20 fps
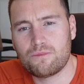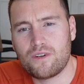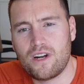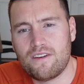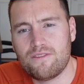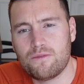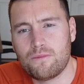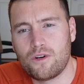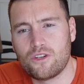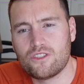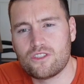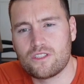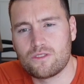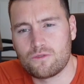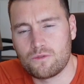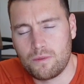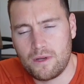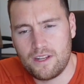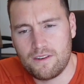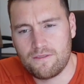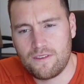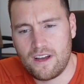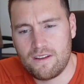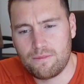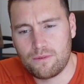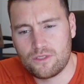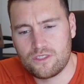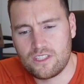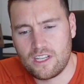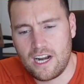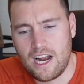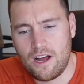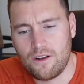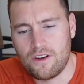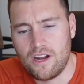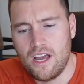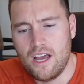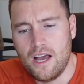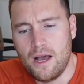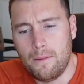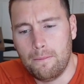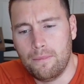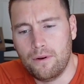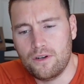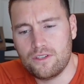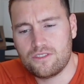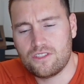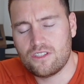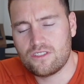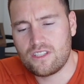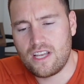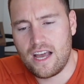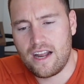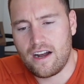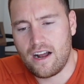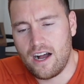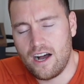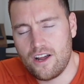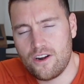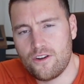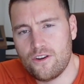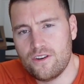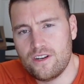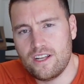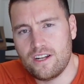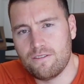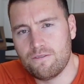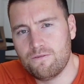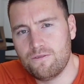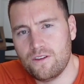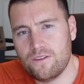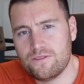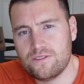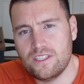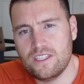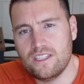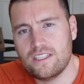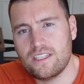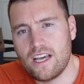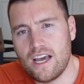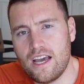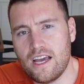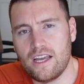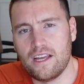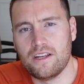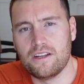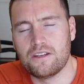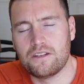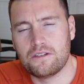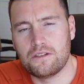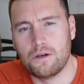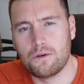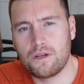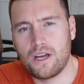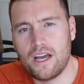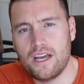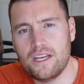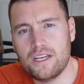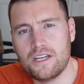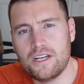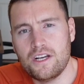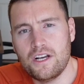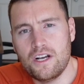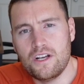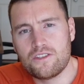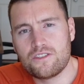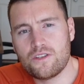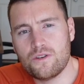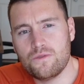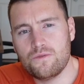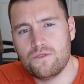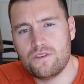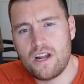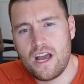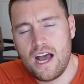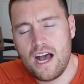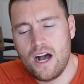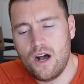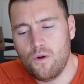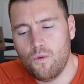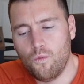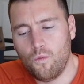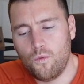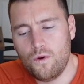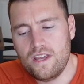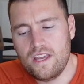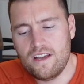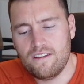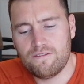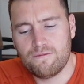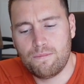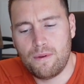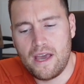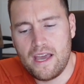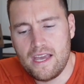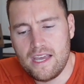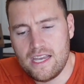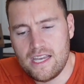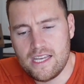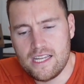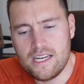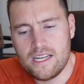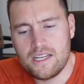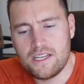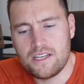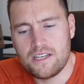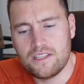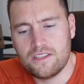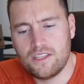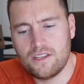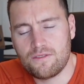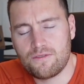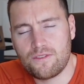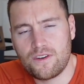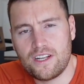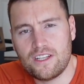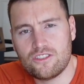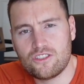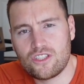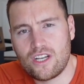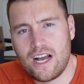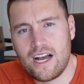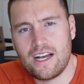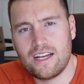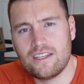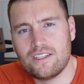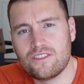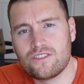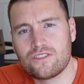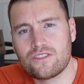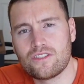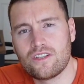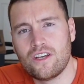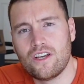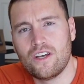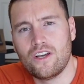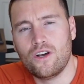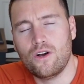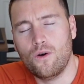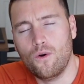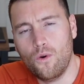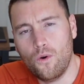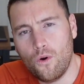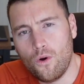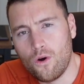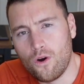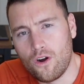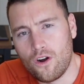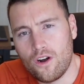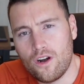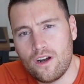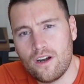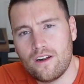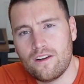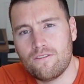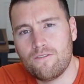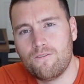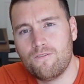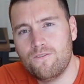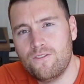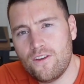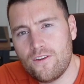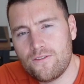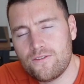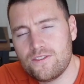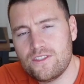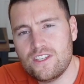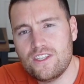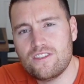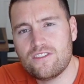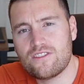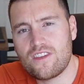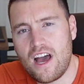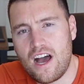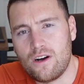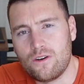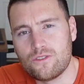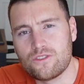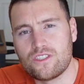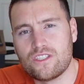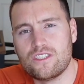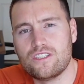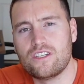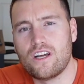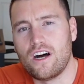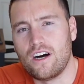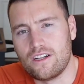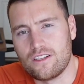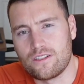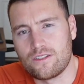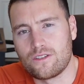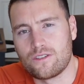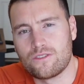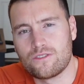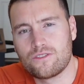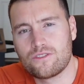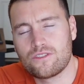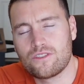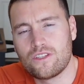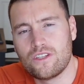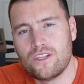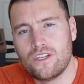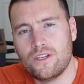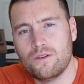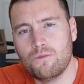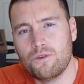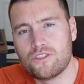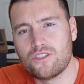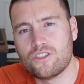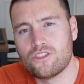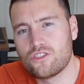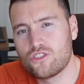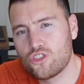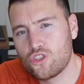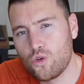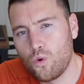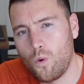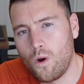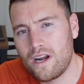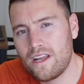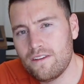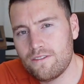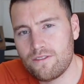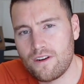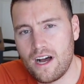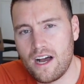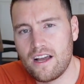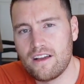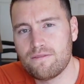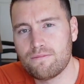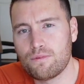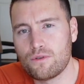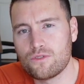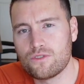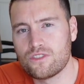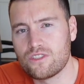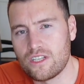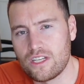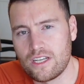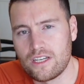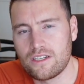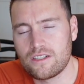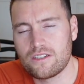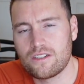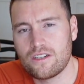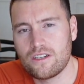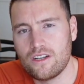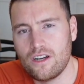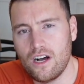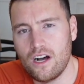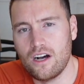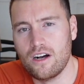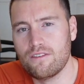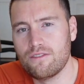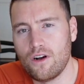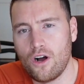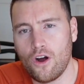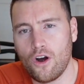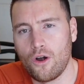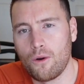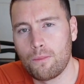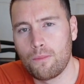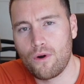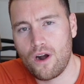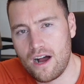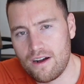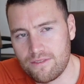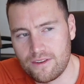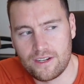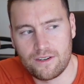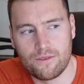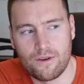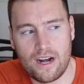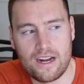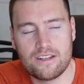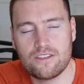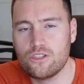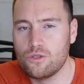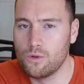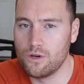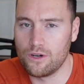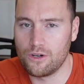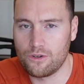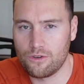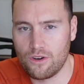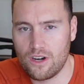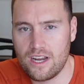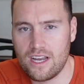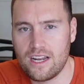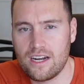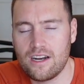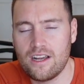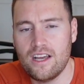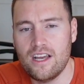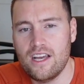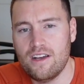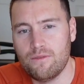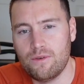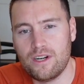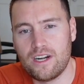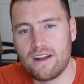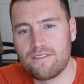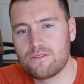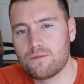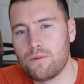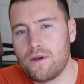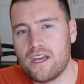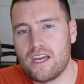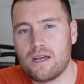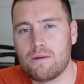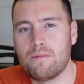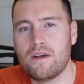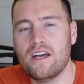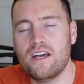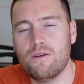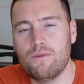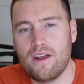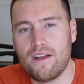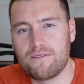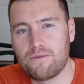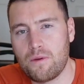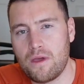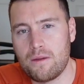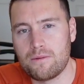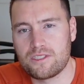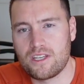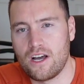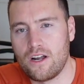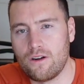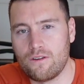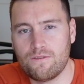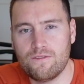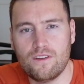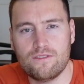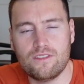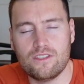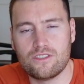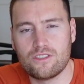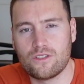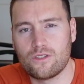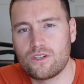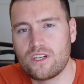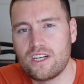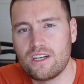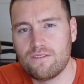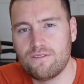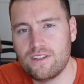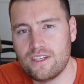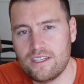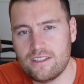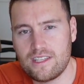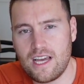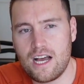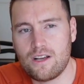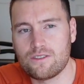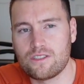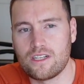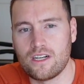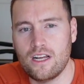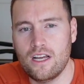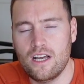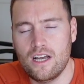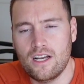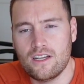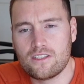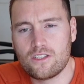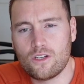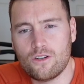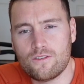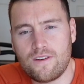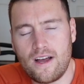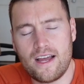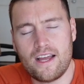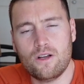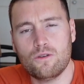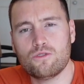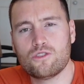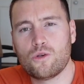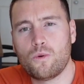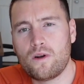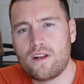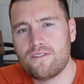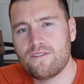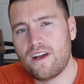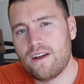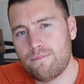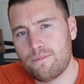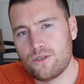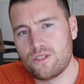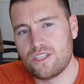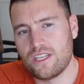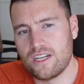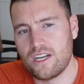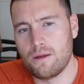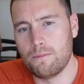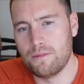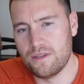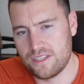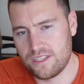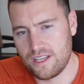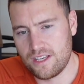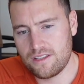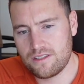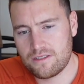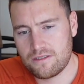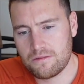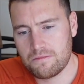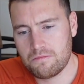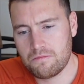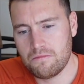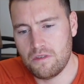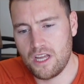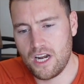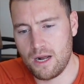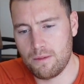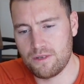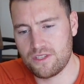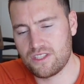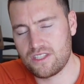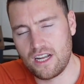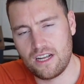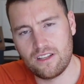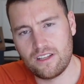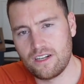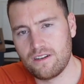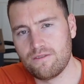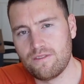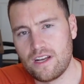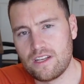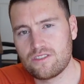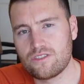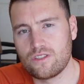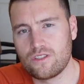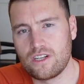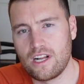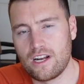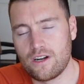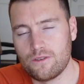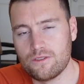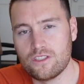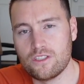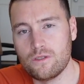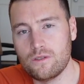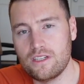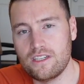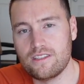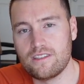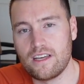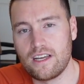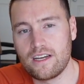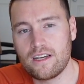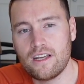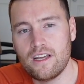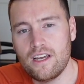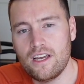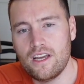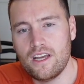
profit margin because we're paying 5% out puts us at 150K. Okay, so now we have paid the franchise or $50,000, which is 25% of our profit, right? 200 grand. We didn't have to pay them. We have to pay them. It's 150. So they're getting 50,000. So if I own 25% in a business and I'm a silent investor and I don't do anything,